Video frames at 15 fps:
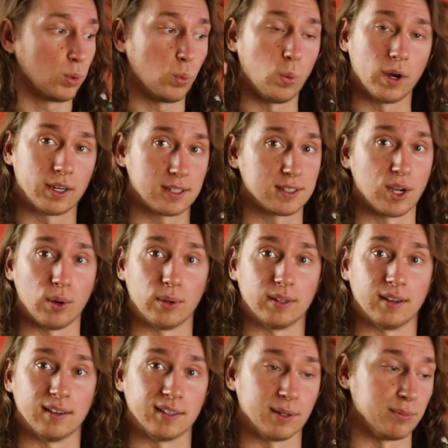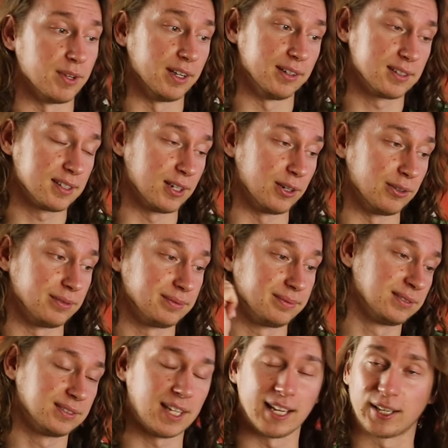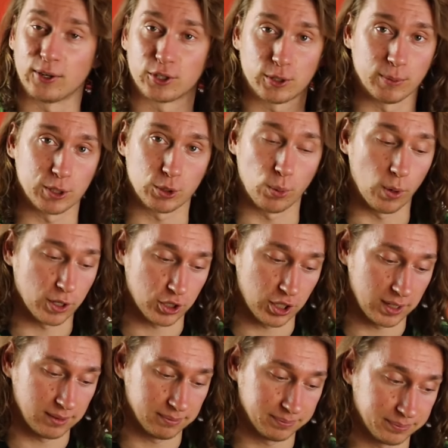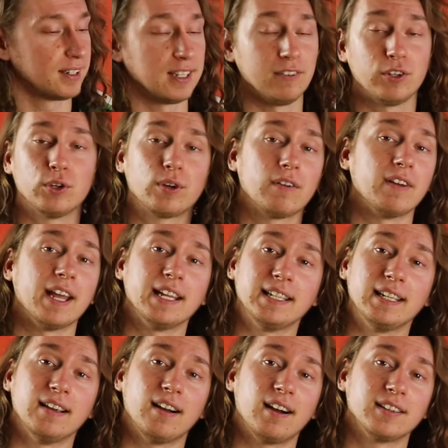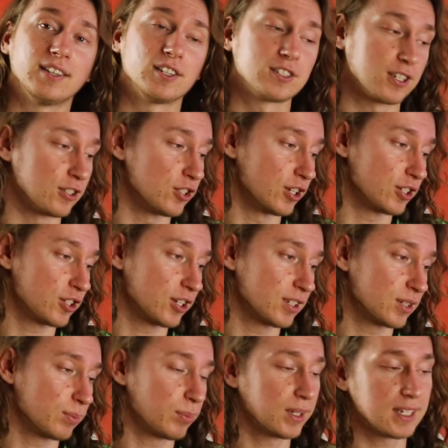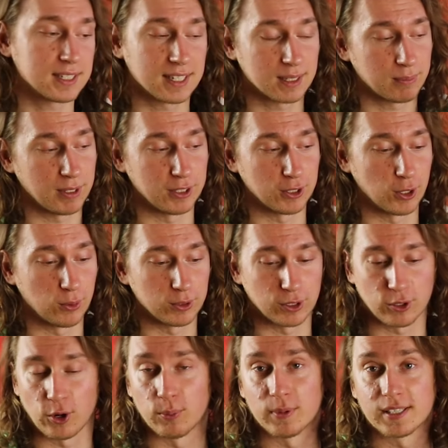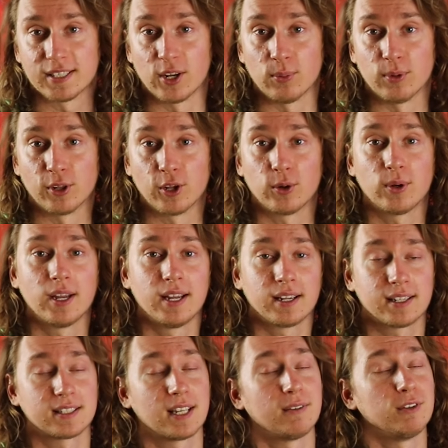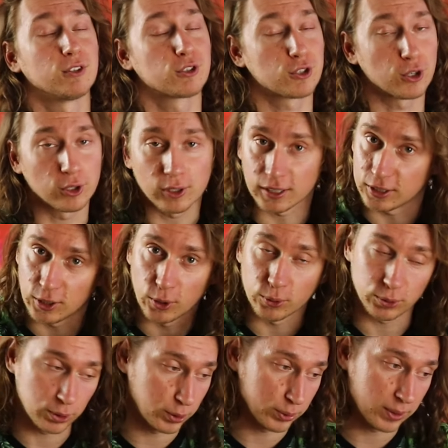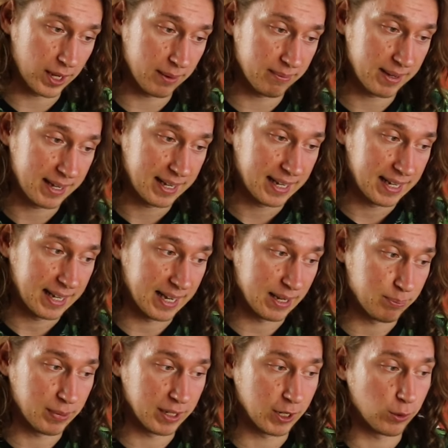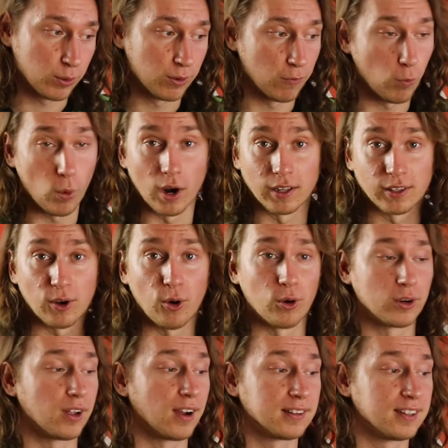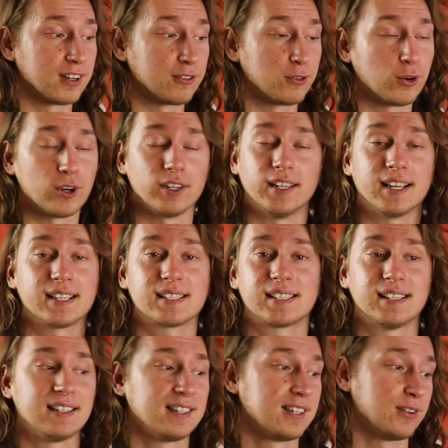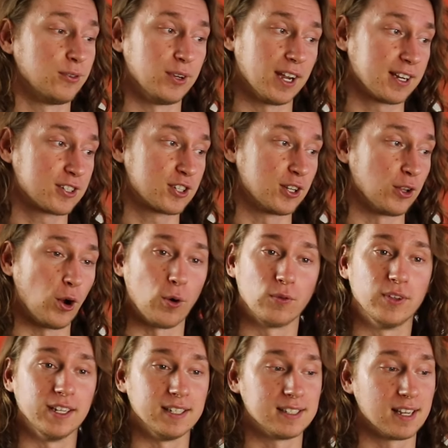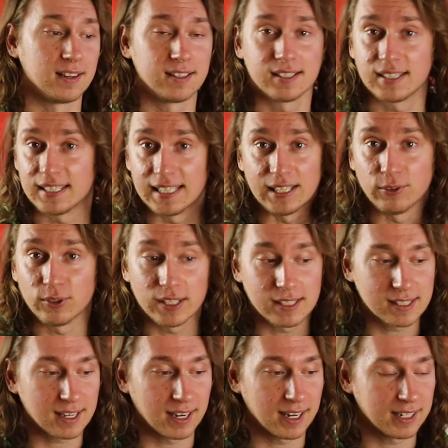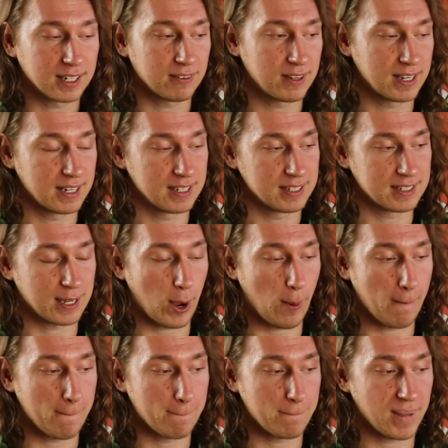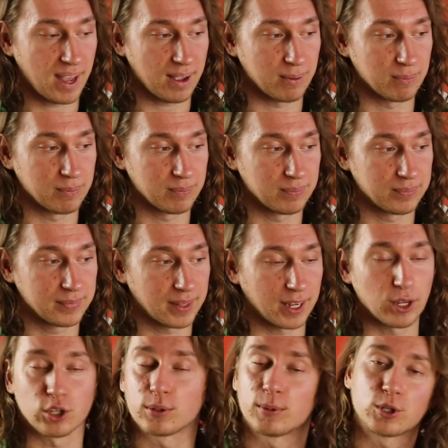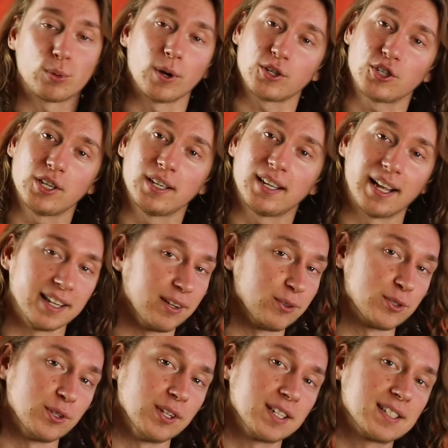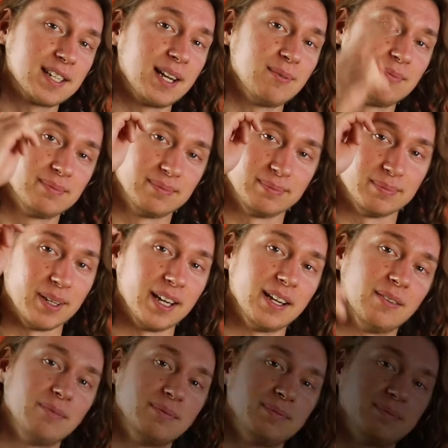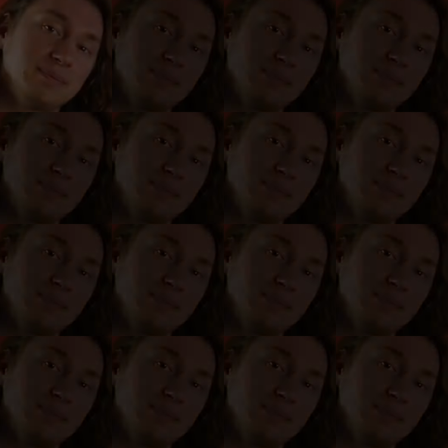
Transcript: what is going on up there. So, thank you so much for watching. If you have any other suggestions, please let me know in the comments down below because I will surely go through them and pick one or another for a next reaction of these series kinda. So yeah, thank you so much for watching and I'll see you next time. Bye!